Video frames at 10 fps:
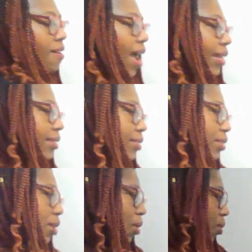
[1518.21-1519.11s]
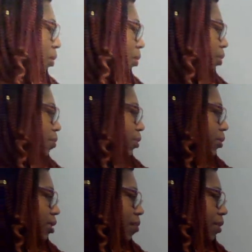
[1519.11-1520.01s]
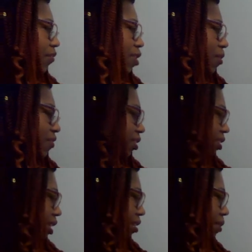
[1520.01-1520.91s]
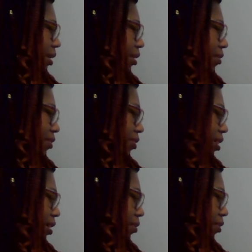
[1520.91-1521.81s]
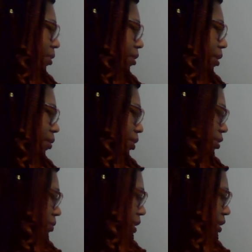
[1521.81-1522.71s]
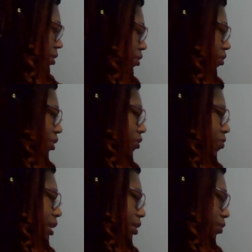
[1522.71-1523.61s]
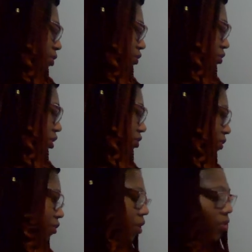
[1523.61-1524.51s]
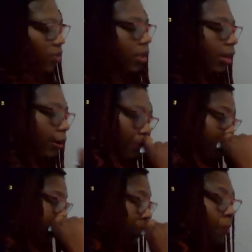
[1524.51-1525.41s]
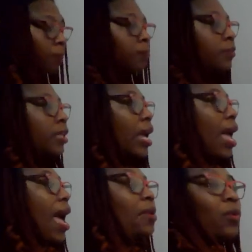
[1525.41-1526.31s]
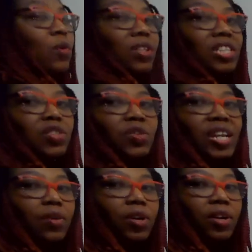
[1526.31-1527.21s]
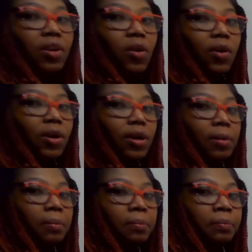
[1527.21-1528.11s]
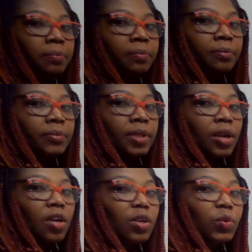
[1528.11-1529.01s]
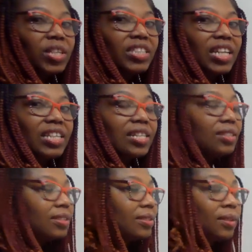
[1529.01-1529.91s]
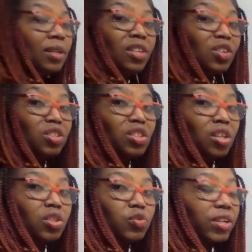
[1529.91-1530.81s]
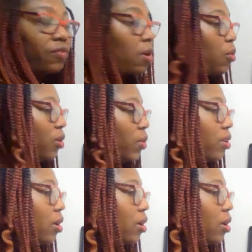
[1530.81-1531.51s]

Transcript: right, so the most common form of entertainment in many countries make use of trees and forested areas. And we want to ensure that our concluding sentence does not stray from what we're